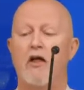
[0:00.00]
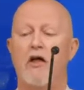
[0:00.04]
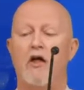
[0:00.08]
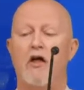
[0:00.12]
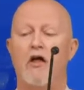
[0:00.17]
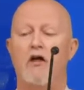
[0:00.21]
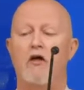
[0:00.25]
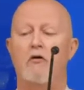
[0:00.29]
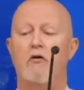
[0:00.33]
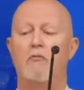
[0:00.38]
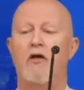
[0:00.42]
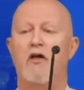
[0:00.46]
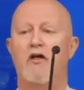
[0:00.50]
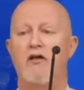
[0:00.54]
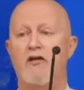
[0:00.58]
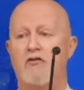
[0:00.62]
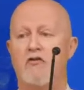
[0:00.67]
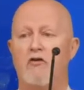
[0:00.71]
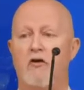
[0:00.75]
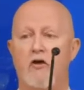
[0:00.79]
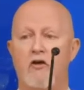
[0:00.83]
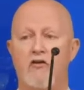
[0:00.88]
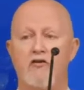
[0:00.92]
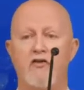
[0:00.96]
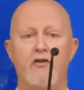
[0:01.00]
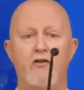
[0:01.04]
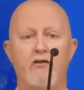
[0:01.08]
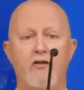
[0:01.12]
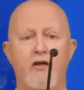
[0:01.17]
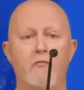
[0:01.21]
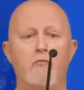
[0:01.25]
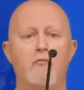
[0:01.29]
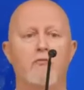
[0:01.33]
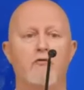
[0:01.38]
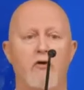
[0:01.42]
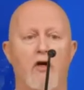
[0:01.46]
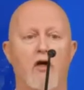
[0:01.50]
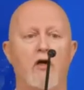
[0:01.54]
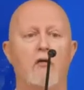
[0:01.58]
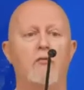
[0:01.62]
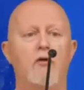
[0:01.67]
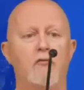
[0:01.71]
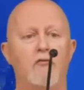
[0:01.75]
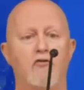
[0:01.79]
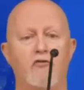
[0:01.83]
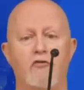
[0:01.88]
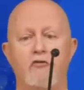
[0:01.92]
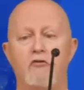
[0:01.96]
And it's causing them
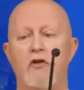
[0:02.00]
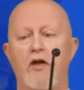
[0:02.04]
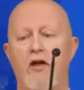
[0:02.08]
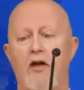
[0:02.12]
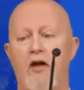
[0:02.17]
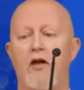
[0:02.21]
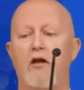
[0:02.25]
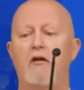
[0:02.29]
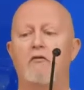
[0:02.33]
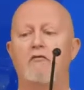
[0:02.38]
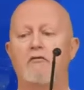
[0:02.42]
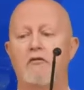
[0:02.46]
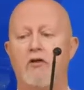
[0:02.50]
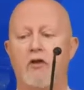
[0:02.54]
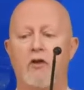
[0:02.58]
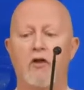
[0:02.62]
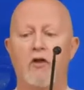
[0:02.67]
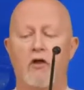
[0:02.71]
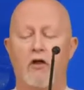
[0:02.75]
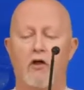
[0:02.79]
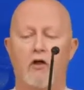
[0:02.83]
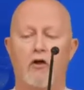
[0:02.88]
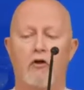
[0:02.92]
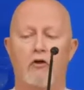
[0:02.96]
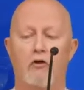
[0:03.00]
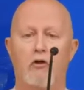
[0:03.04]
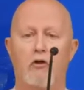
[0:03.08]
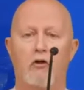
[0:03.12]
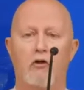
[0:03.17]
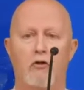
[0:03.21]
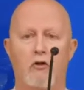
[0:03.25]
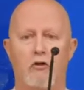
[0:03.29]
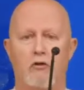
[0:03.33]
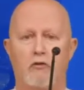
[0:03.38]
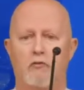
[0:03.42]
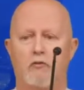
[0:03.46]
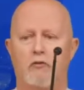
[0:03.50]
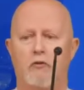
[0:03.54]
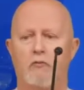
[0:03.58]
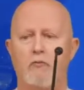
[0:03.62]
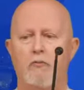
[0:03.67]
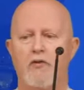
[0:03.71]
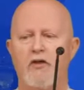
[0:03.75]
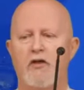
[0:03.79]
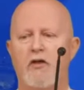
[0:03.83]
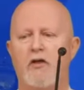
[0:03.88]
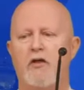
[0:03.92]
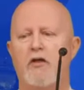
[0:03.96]
problems to have a
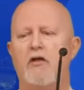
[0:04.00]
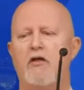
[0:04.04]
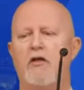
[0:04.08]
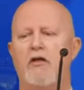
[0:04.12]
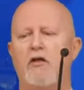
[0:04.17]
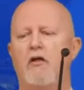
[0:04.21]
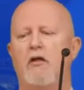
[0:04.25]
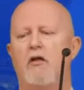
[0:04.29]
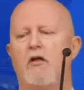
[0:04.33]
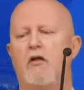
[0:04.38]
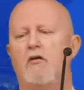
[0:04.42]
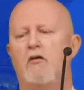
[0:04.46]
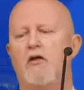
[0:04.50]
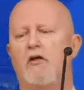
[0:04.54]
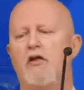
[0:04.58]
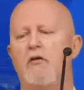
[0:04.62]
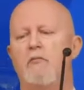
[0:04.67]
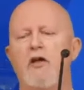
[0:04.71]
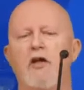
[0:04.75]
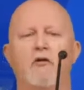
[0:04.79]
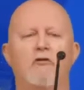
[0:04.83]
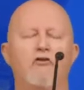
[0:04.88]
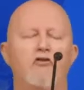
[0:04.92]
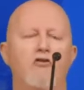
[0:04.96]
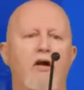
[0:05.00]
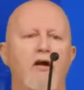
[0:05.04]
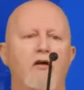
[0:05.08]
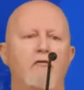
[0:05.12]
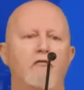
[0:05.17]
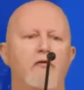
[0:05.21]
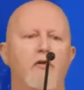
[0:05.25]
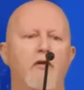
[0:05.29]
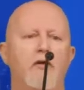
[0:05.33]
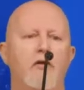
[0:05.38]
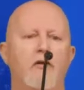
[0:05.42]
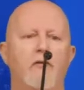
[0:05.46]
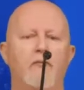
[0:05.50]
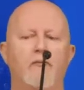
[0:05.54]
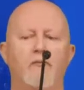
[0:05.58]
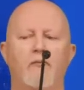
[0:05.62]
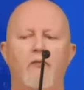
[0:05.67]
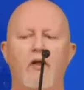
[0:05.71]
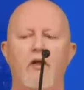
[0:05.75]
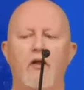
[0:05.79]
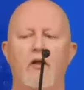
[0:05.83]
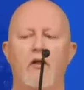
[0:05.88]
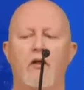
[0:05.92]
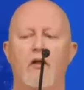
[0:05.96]
big email traffic.
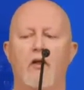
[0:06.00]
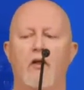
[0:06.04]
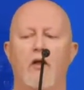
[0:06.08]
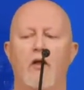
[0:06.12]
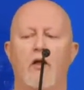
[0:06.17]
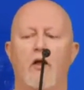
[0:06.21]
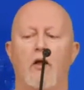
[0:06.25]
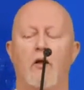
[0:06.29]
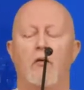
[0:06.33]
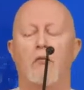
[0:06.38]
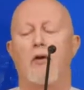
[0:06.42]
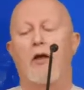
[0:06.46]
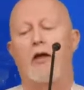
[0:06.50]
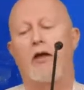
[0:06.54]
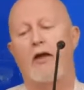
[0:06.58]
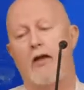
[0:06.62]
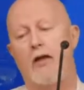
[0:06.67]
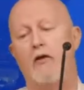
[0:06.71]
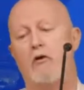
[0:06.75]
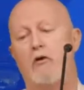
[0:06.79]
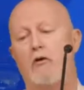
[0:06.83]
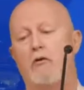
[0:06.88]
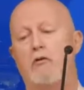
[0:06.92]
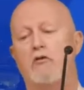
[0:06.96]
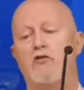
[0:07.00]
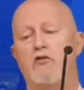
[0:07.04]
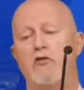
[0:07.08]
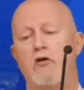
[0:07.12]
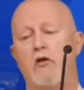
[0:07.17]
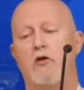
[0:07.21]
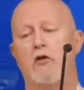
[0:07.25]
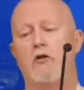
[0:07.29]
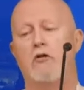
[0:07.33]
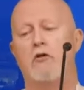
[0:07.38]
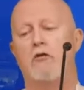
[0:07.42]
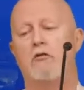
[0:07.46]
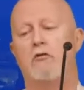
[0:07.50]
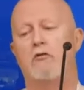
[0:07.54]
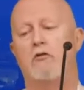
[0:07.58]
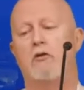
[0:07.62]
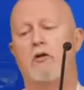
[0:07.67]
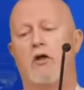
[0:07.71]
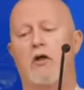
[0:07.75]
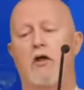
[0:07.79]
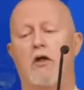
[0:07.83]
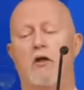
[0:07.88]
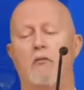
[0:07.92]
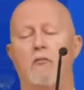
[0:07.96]
And also
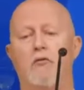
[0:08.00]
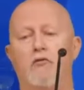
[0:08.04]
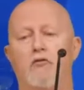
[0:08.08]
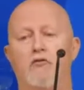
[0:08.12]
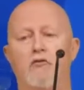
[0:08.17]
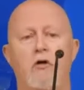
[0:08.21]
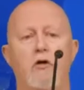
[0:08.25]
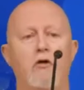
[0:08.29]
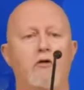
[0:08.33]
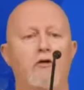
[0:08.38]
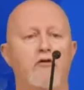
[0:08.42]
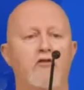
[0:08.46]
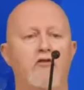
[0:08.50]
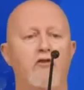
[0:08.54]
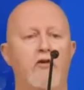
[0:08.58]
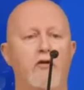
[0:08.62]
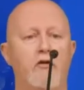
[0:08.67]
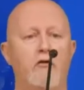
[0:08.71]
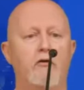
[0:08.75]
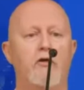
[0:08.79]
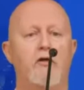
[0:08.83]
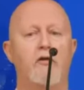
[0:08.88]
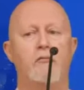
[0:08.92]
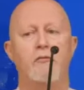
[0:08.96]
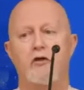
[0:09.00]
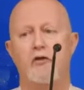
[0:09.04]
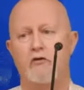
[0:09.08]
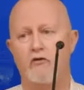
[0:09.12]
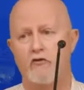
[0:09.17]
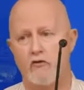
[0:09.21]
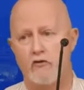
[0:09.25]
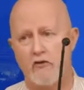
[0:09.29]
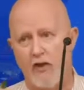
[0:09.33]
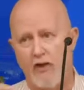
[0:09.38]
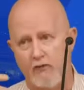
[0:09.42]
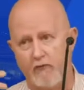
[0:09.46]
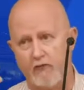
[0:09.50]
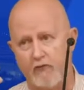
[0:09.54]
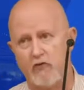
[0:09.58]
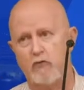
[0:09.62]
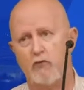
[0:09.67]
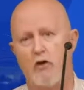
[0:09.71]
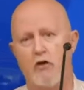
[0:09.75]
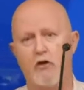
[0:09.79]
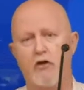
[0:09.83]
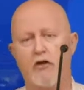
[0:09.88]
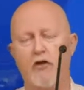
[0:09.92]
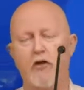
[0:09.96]
stronger security, because you have to
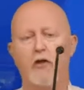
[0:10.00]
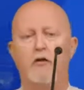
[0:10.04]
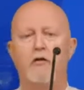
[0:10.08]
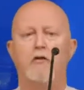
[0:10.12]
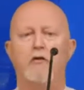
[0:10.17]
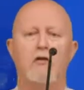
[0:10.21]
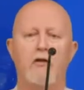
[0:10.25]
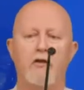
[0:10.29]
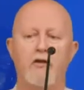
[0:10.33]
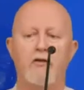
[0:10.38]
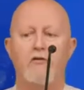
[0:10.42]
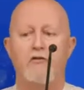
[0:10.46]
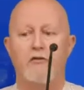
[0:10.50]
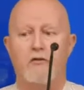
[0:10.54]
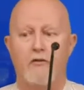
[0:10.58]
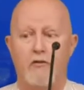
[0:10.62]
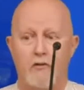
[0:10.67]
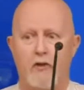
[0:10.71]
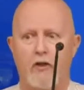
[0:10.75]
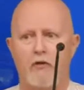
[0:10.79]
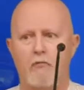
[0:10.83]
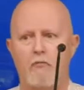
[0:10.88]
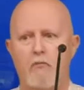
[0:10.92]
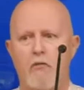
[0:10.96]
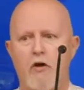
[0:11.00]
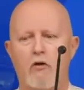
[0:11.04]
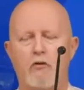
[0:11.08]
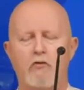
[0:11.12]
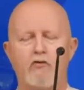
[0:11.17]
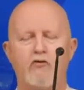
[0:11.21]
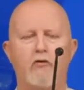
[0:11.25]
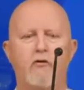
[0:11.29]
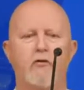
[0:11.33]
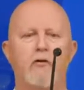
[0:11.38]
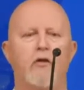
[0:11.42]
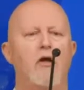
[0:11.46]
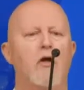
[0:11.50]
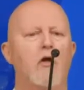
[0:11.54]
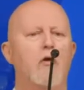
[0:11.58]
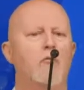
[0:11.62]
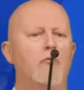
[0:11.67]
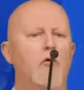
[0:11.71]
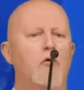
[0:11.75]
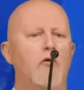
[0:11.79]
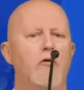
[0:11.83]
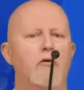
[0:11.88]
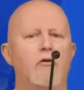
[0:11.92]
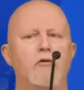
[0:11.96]
log in, at least in most
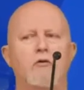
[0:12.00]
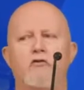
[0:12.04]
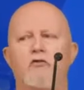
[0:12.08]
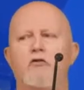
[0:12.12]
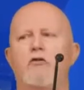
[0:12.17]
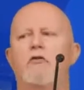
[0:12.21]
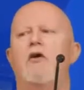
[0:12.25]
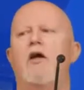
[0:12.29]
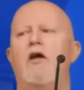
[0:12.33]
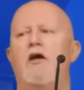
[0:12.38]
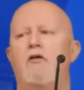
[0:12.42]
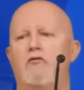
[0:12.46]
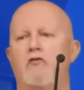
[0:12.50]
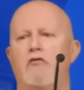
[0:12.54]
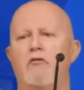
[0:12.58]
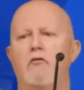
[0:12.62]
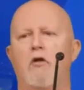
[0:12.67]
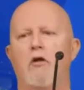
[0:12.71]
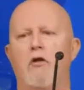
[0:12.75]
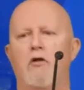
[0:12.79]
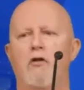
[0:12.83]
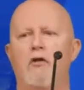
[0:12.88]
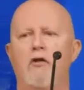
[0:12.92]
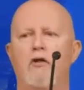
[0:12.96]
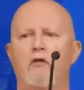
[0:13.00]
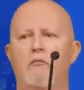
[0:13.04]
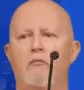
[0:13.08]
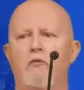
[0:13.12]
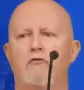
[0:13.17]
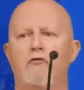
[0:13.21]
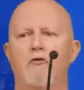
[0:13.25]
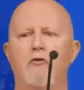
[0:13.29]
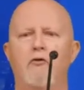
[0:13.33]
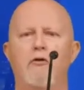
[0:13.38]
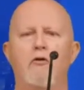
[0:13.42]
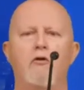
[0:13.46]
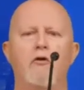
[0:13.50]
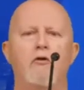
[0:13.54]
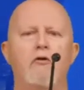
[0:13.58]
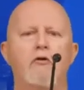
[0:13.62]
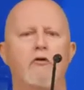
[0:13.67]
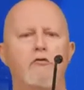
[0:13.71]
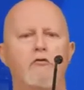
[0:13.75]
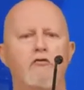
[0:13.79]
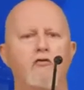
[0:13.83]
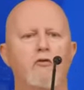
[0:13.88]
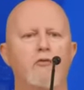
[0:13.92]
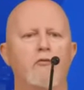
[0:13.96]
portals, you have to log in before you can
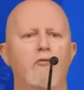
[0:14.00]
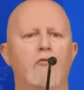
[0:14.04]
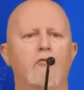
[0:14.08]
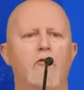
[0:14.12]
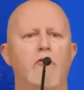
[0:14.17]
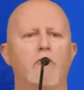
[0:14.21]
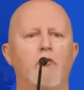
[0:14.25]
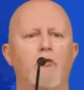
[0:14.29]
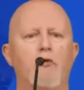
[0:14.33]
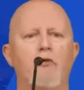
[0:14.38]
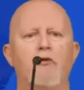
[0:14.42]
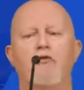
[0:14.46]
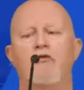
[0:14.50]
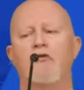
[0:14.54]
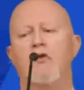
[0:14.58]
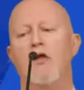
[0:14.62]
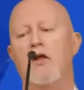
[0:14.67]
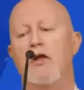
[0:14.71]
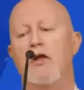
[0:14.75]
consume your reports.